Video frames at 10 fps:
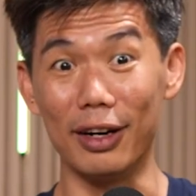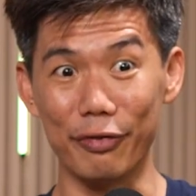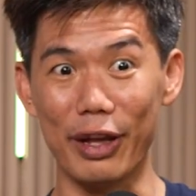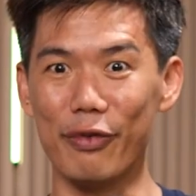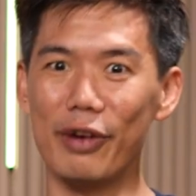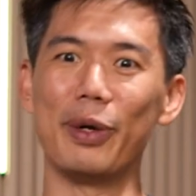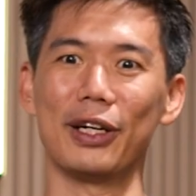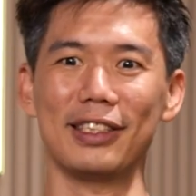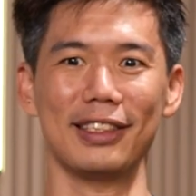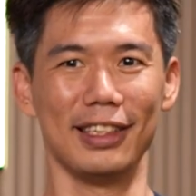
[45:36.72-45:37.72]
our favor
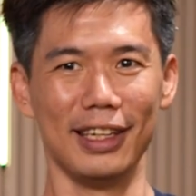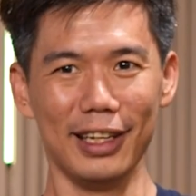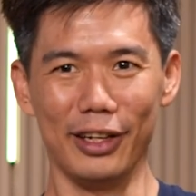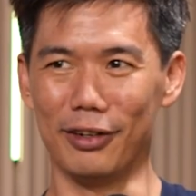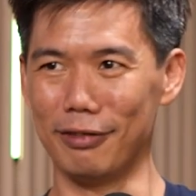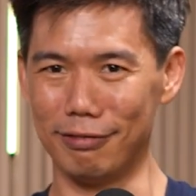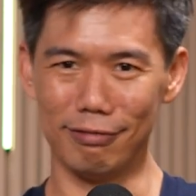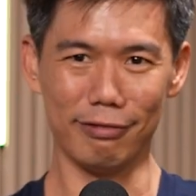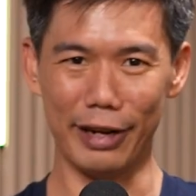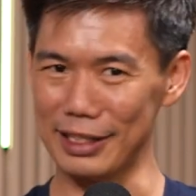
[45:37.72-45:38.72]
because
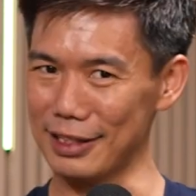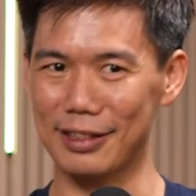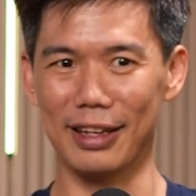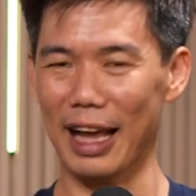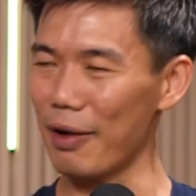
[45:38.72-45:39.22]
rates